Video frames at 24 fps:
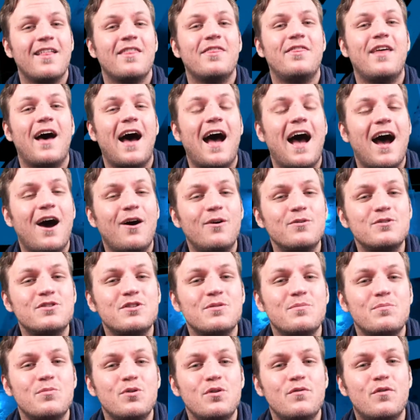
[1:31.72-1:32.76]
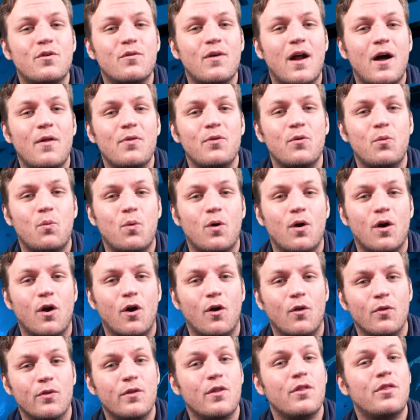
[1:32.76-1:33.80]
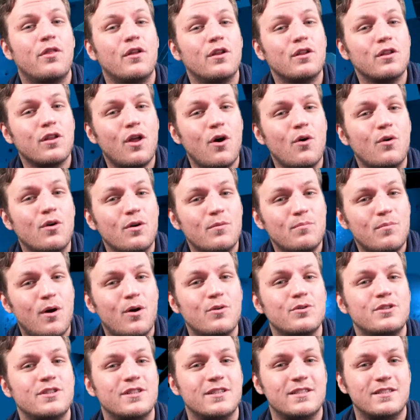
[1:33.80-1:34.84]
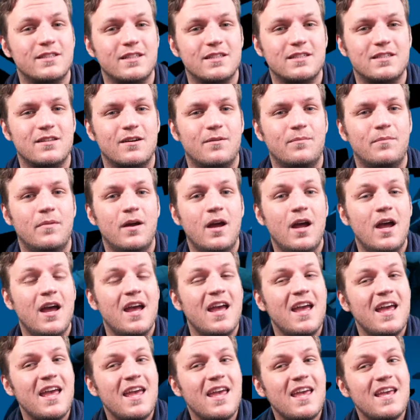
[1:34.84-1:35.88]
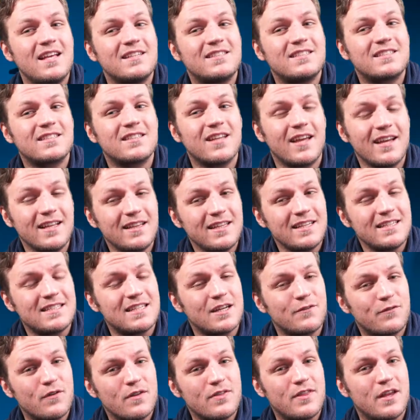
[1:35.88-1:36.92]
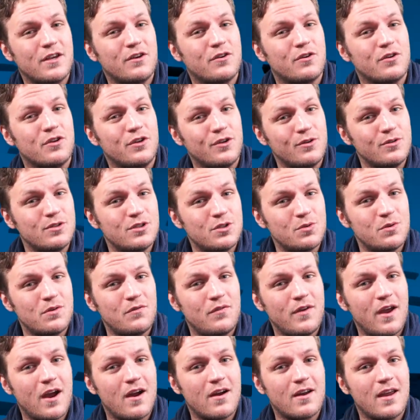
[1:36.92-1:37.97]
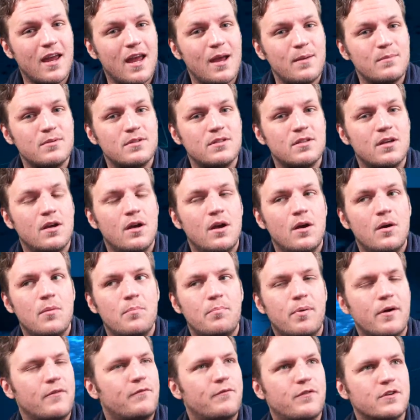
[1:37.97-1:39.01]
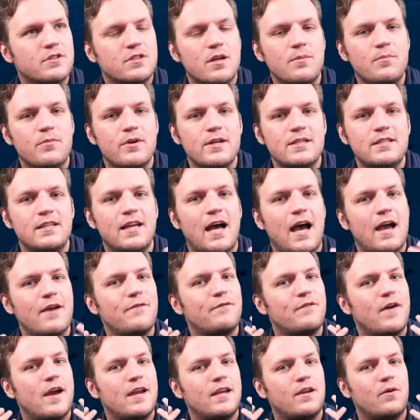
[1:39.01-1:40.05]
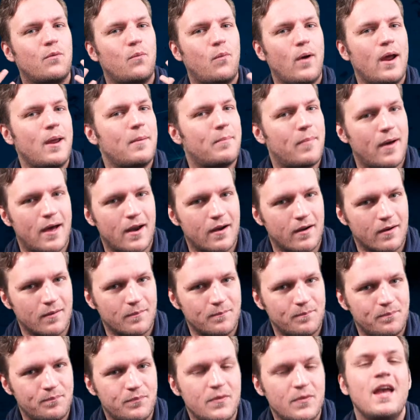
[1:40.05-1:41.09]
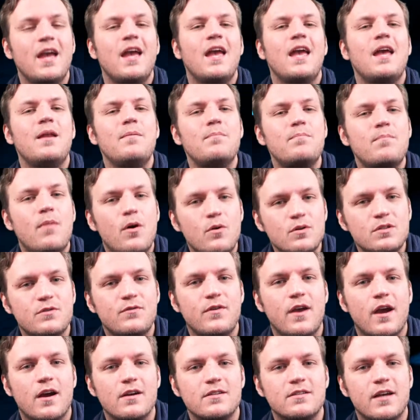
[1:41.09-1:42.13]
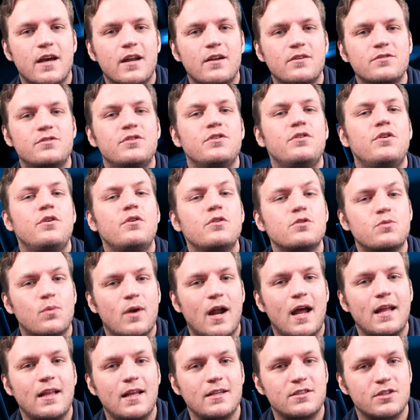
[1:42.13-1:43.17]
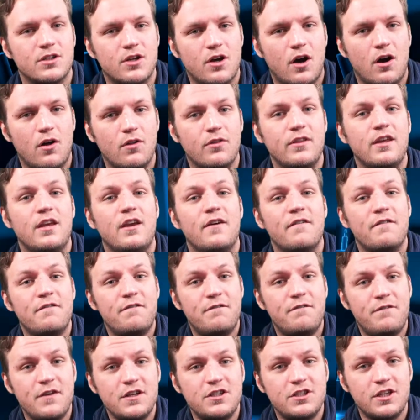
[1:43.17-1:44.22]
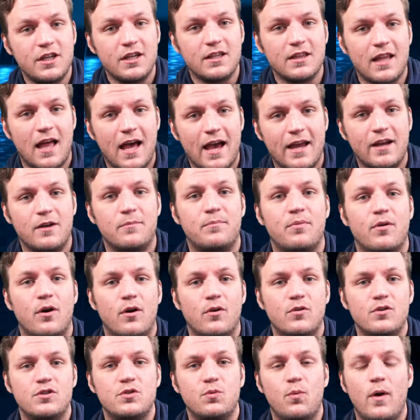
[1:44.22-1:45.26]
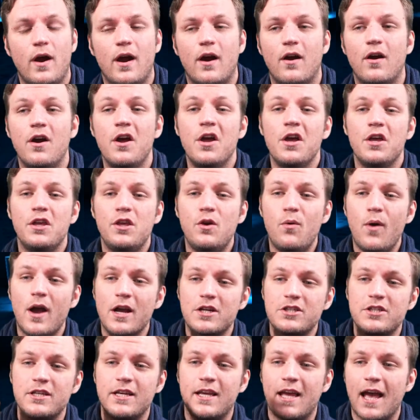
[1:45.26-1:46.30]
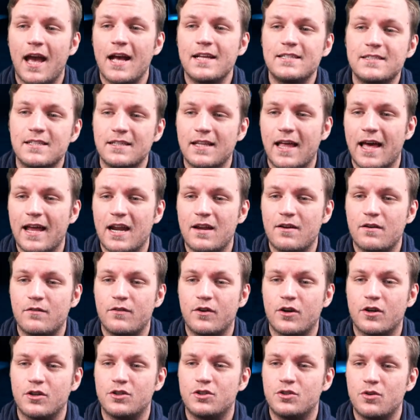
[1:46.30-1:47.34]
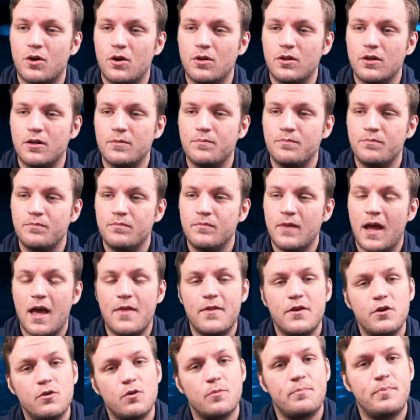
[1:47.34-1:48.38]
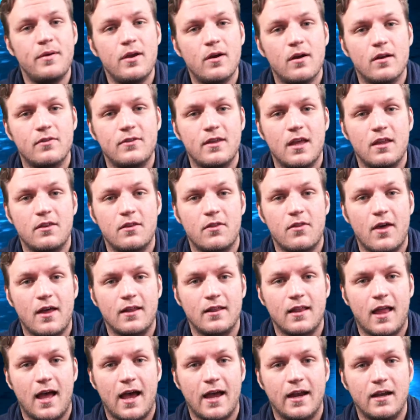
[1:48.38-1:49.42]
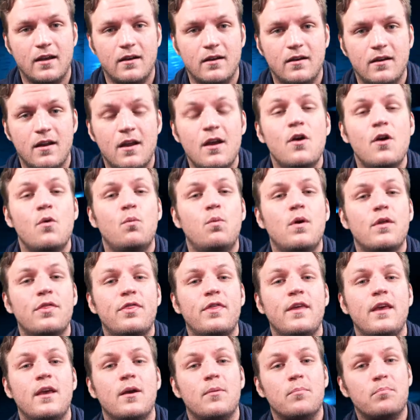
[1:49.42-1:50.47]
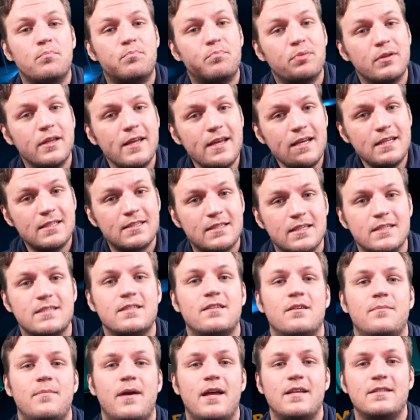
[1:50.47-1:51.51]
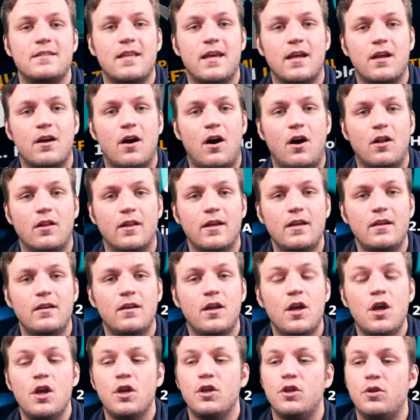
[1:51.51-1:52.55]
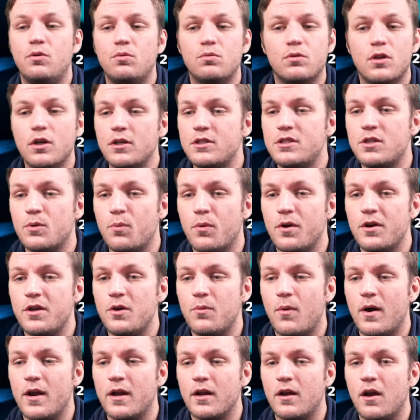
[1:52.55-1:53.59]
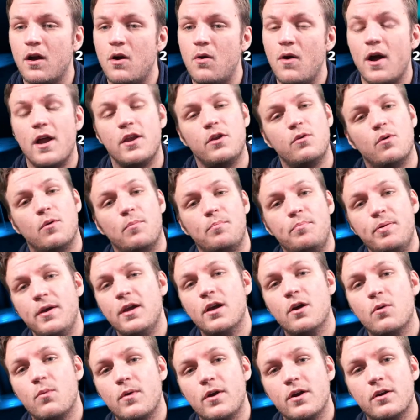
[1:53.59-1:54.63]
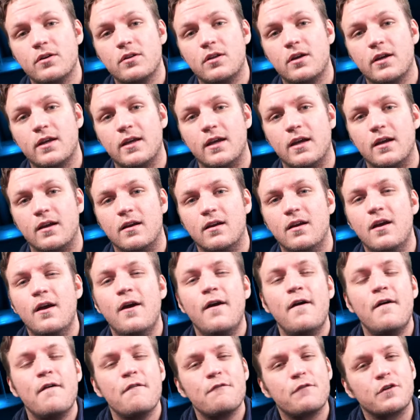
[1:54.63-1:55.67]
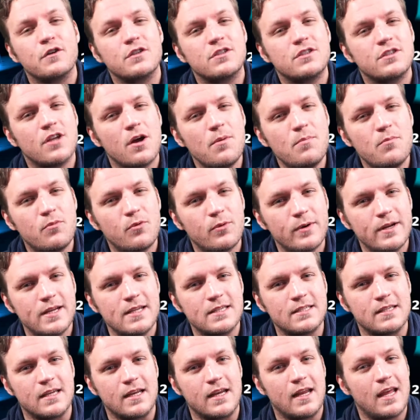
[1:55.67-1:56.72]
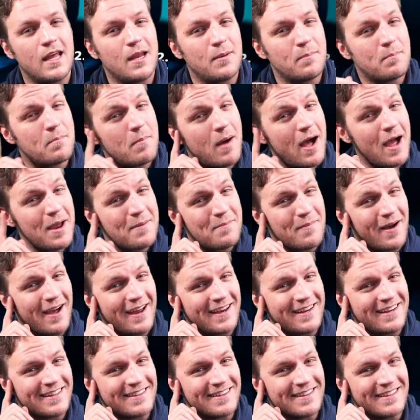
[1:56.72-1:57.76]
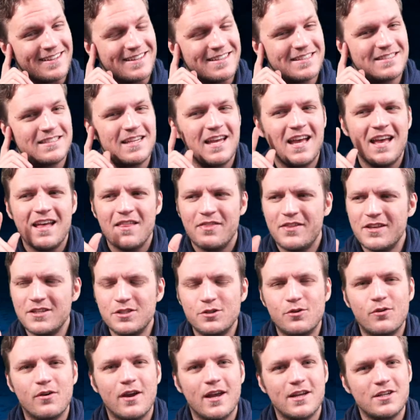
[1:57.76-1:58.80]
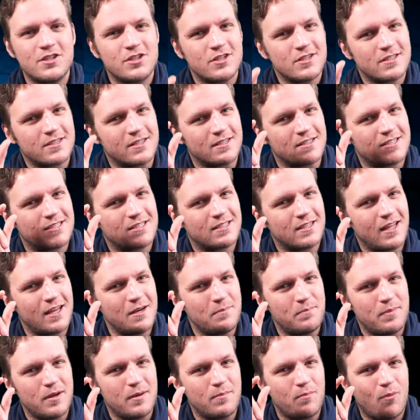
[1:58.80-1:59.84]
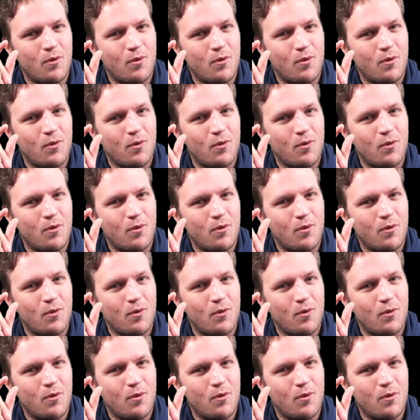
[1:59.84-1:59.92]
the how to move around the world, the locomotion system, is slightly different than you're used to in VR games, but for some reason I find it way better. In most VR titles, you use what I like to call the fishing line approach, where you actually cast a line out of your controller and then you appear at the end of that line. With the blink system, as they call it, you look to where you want to go and you appear where you're looking. For some reason, in my mind at least, this creates just a slight bit